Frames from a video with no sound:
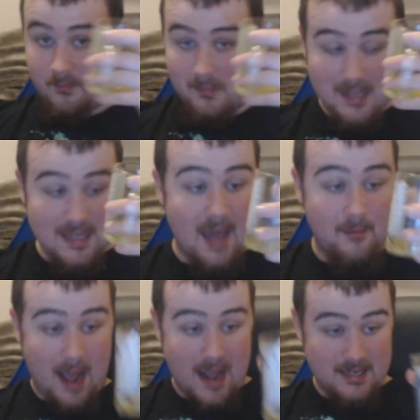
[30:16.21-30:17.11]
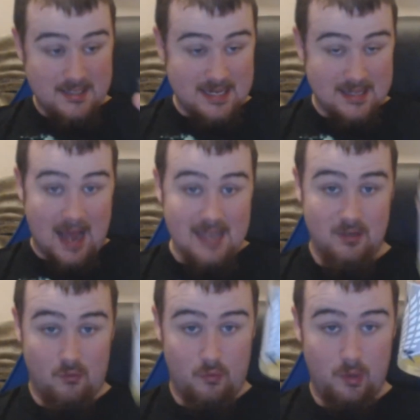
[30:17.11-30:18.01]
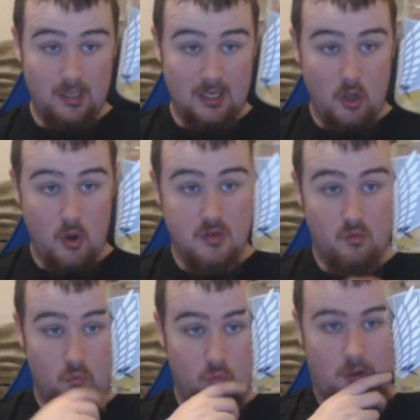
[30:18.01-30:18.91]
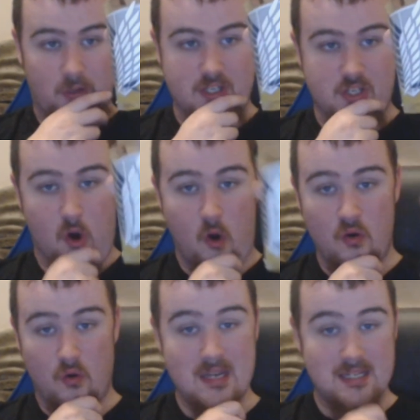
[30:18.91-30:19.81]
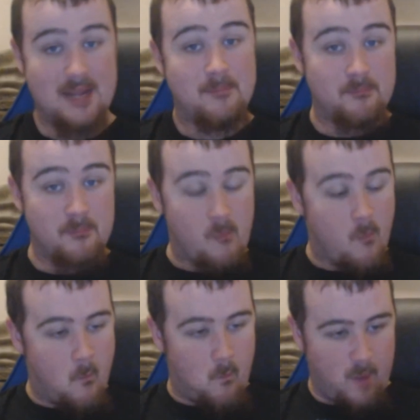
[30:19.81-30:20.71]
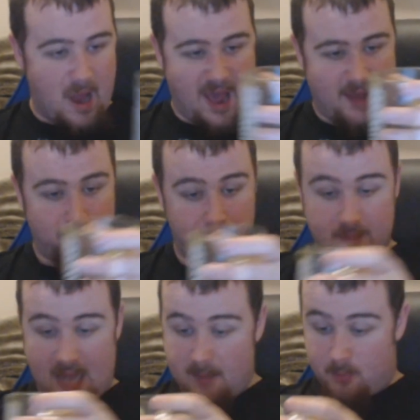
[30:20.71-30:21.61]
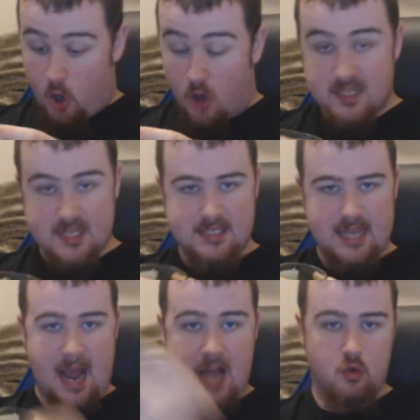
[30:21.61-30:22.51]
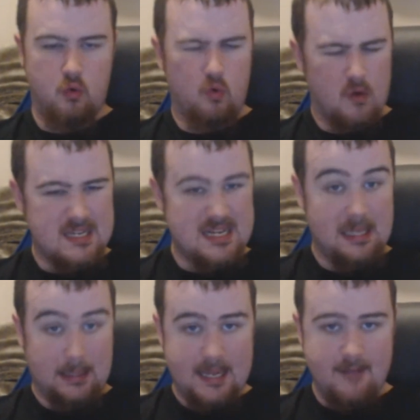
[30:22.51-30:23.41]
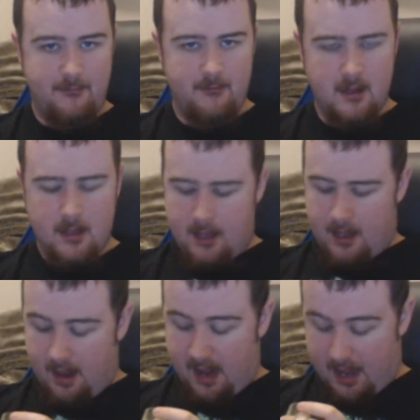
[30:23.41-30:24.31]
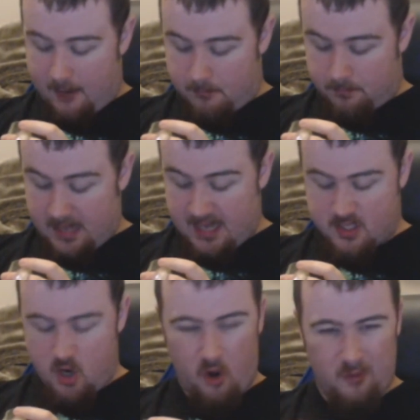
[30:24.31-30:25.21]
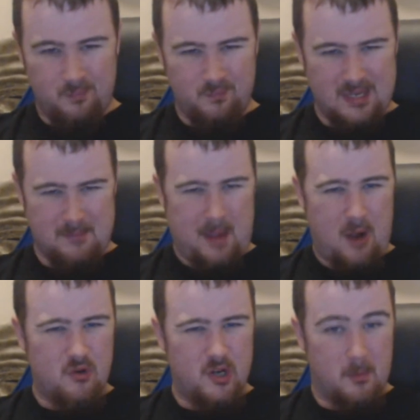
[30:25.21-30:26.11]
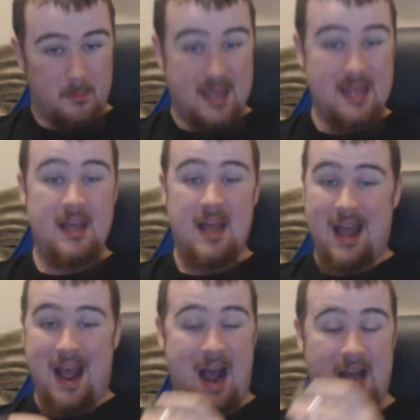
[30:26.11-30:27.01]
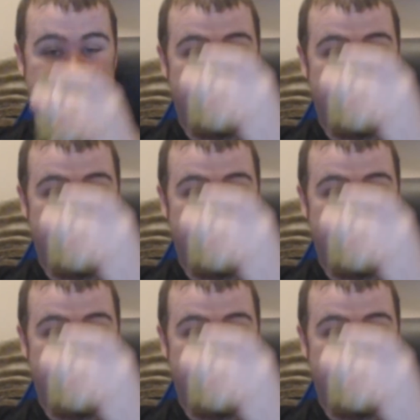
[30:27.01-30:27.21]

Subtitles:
Yeah, I can see that is a really good, really strong green tea. And because it's an actual green tea leaf, it's not like powdery or bitty, and it's